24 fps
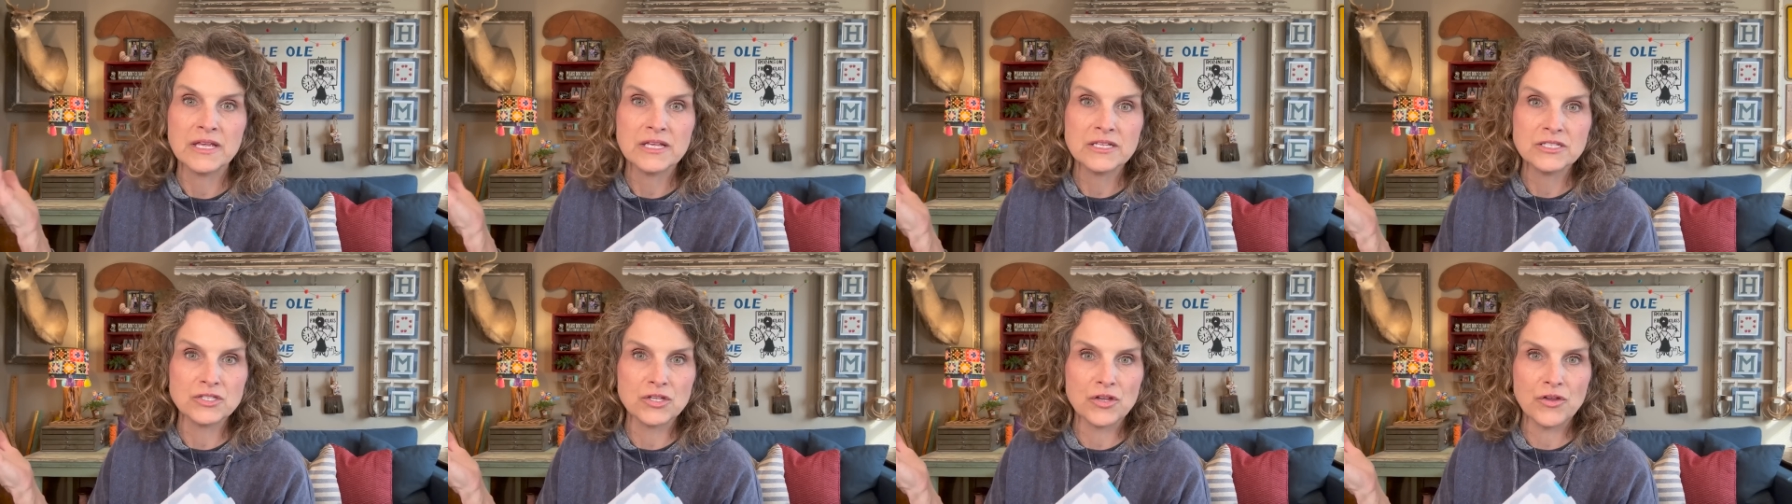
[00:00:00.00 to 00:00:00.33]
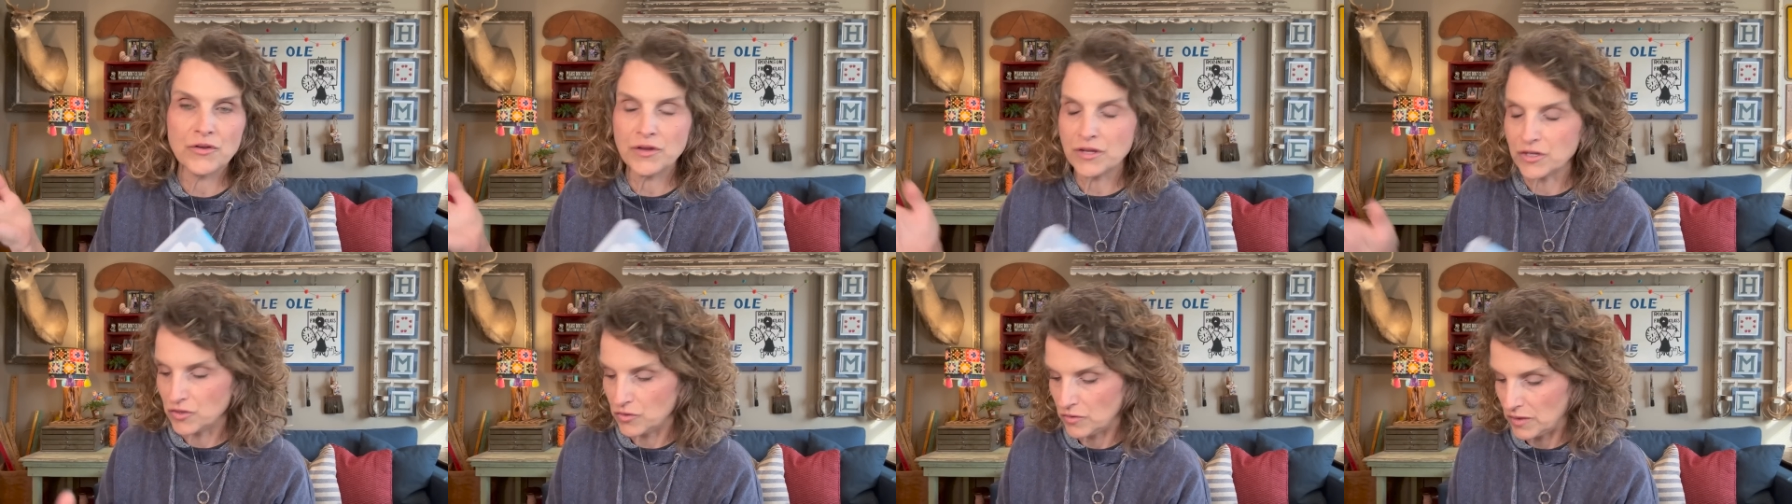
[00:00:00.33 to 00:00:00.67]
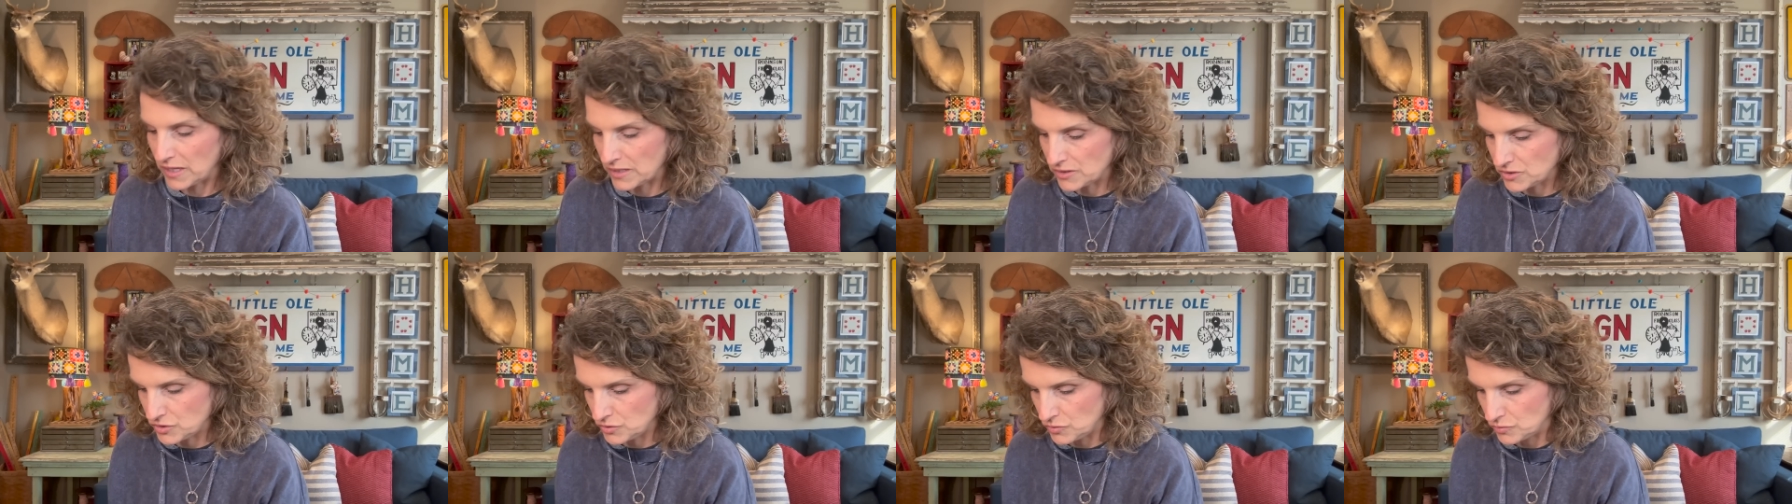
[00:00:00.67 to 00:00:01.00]
So you could do
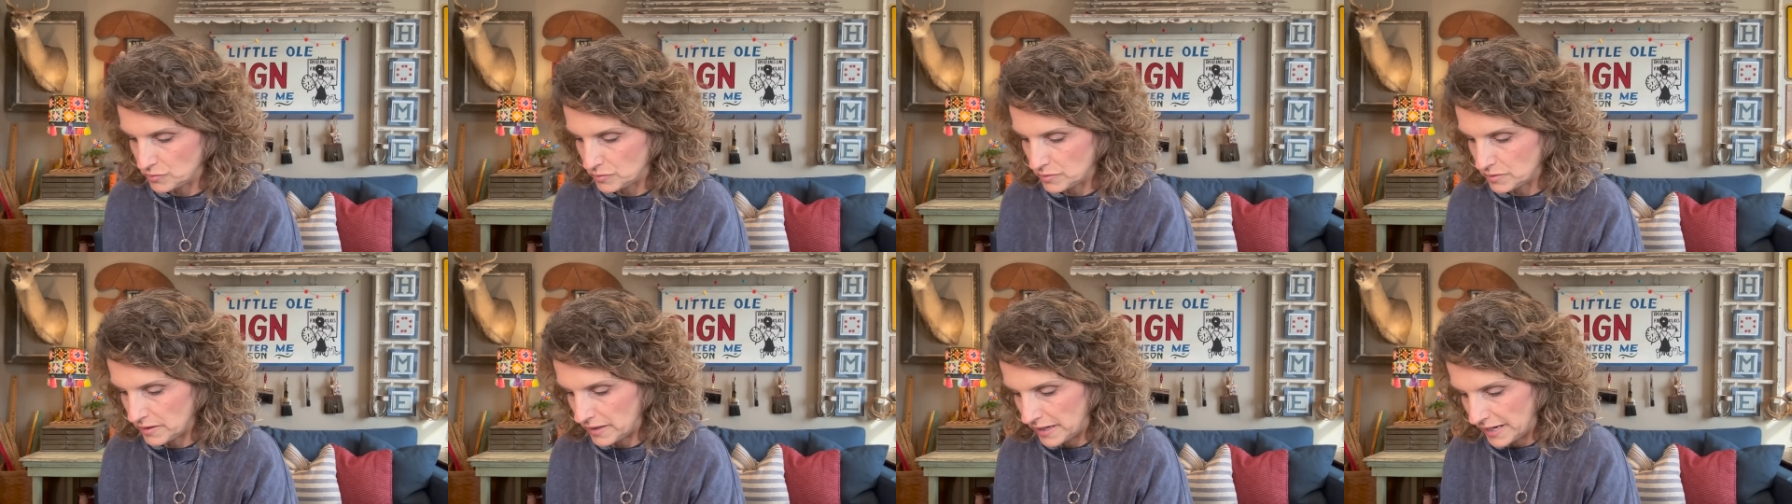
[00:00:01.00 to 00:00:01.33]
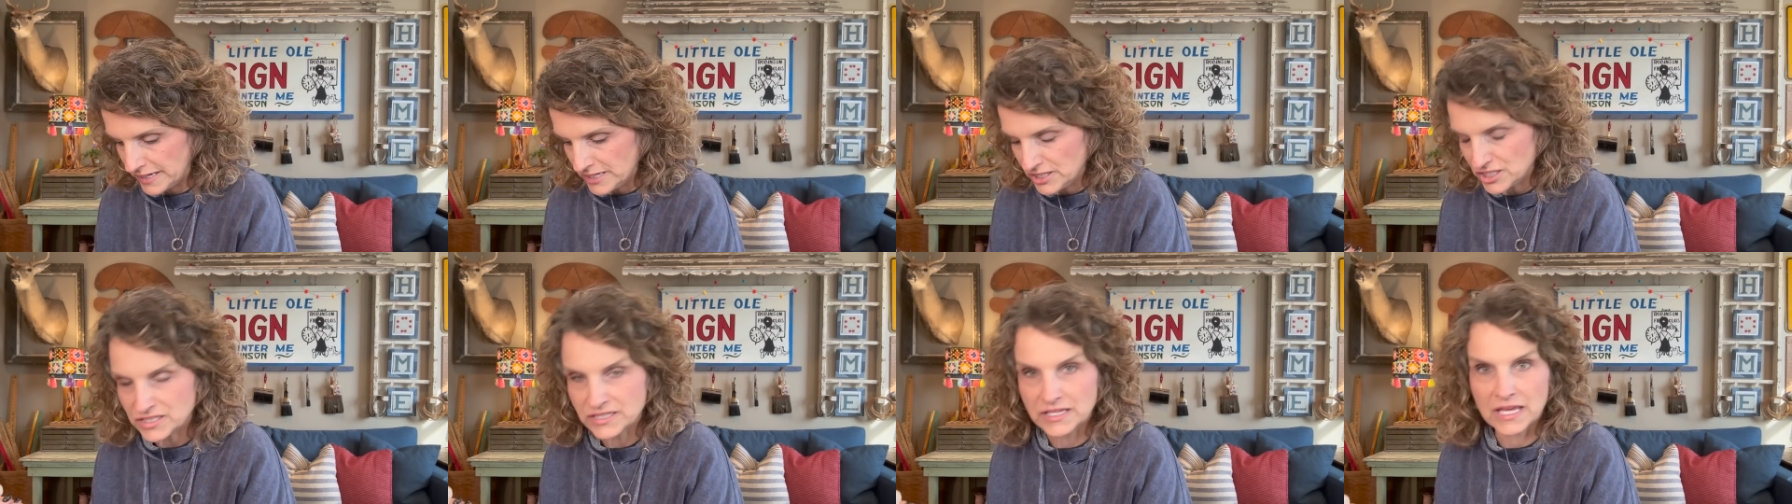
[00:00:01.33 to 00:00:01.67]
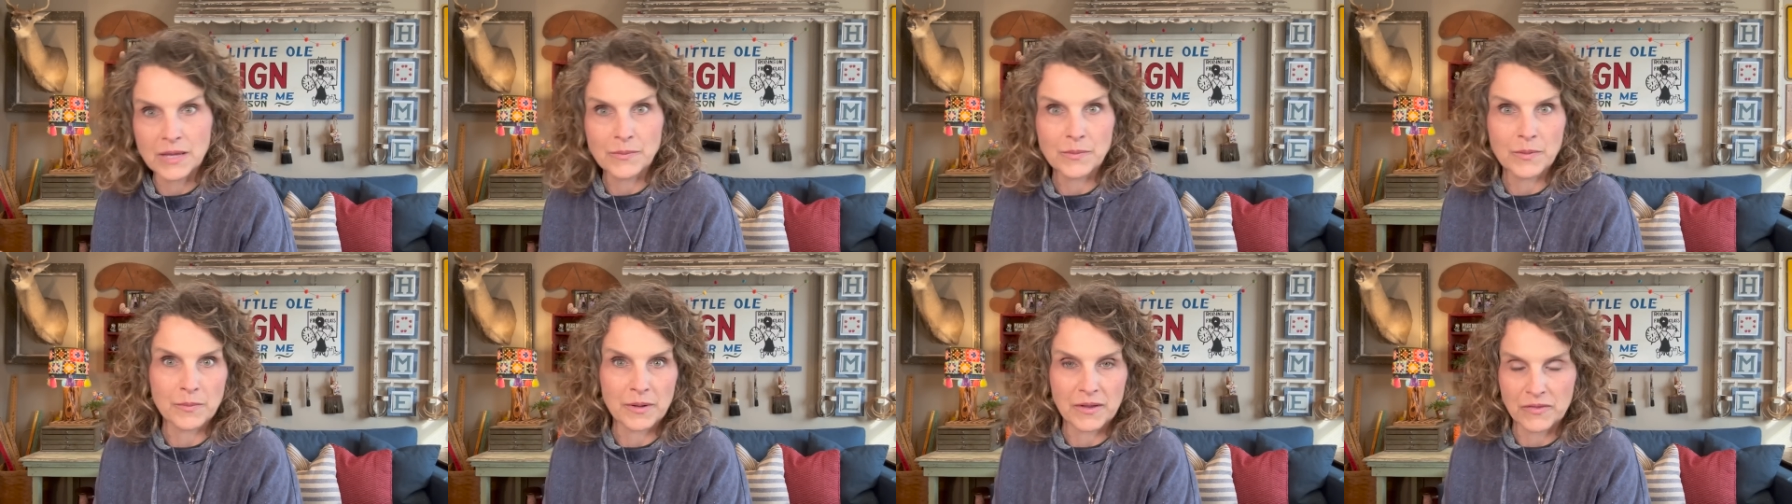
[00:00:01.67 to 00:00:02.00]
that too. I just
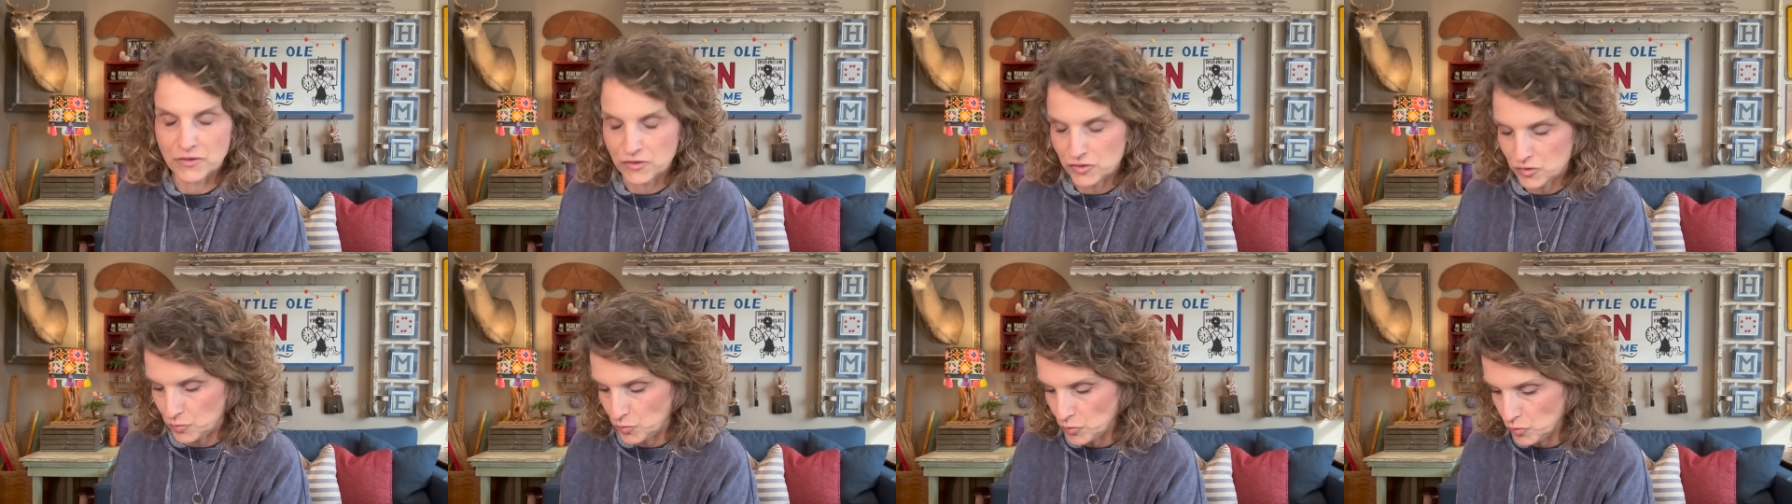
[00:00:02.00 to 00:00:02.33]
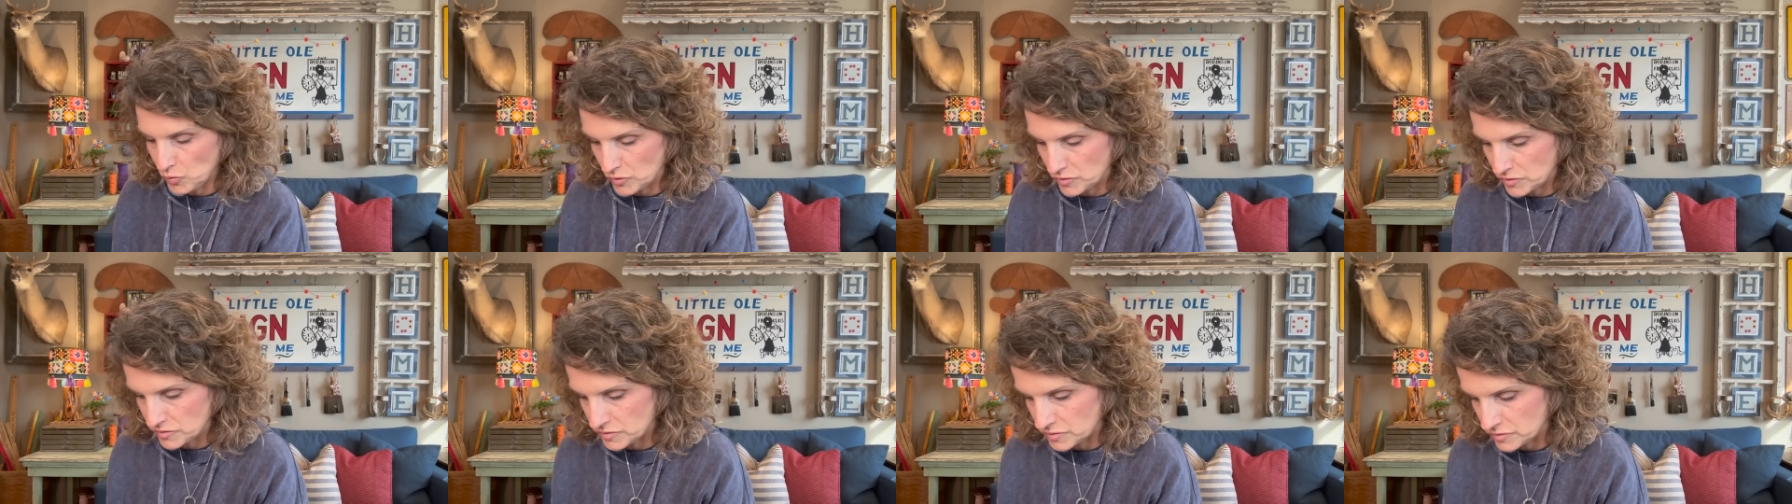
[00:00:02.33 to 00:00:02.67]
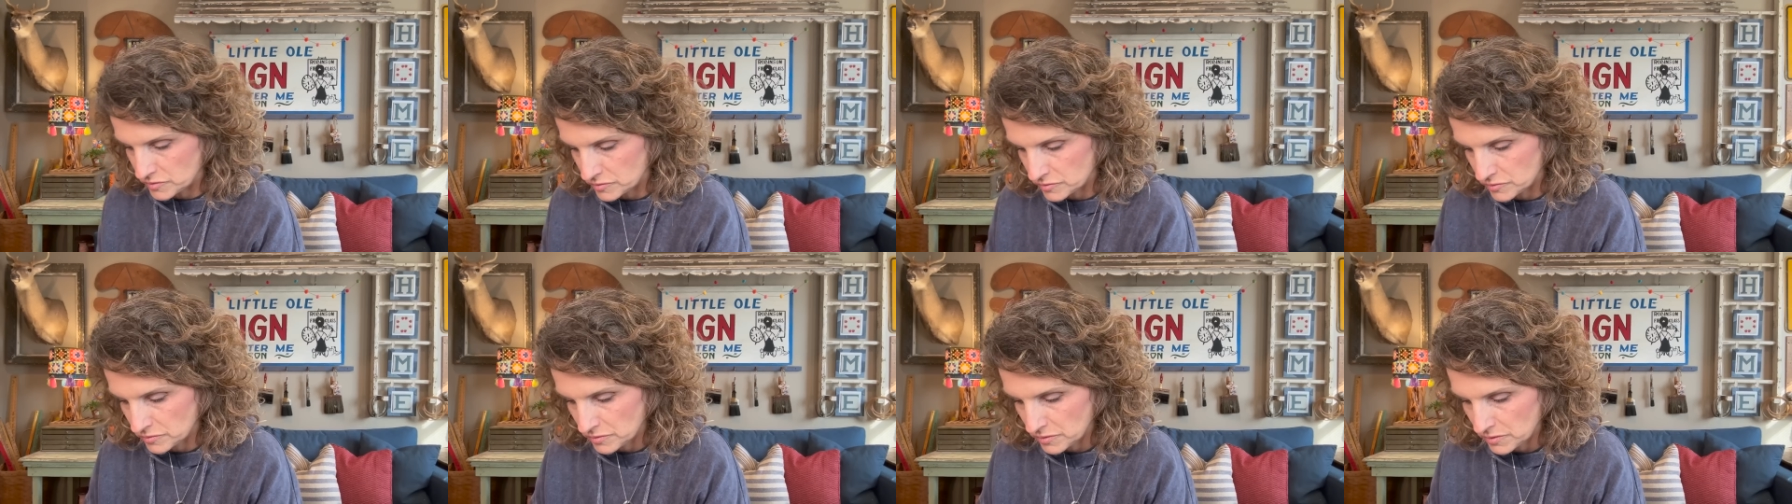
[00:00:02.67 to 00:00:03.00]
keep them on the spools
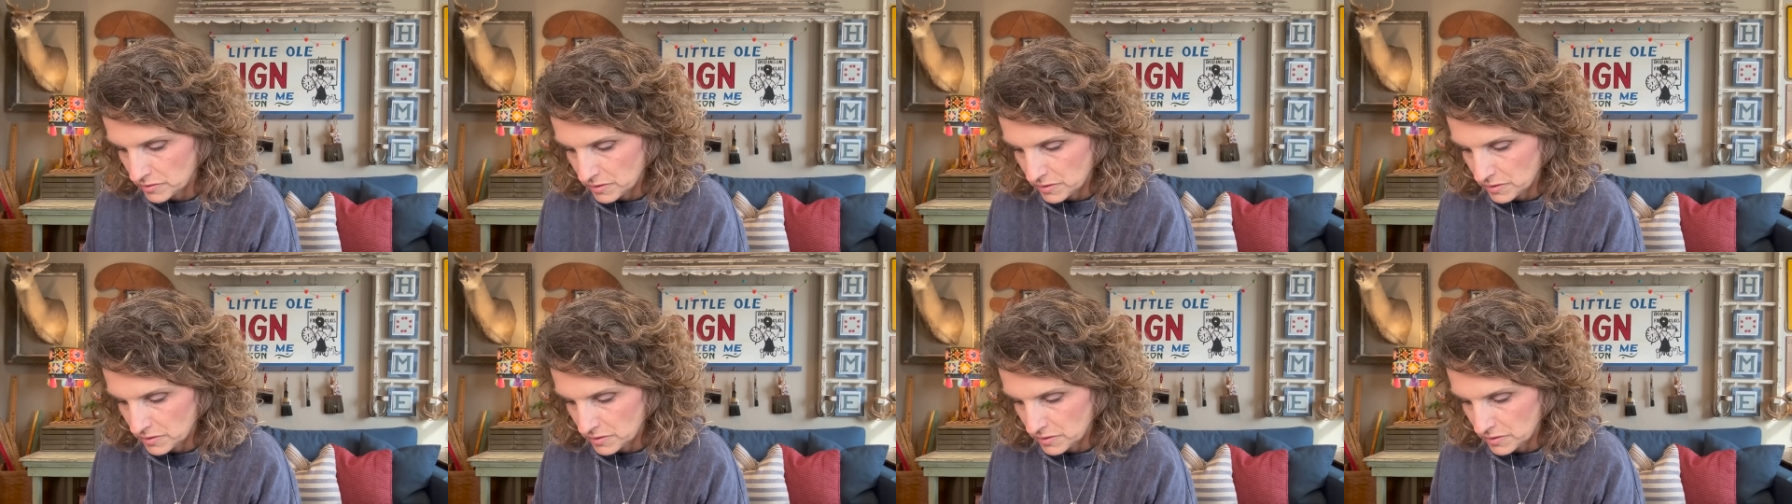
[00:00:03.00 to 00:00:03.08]
and,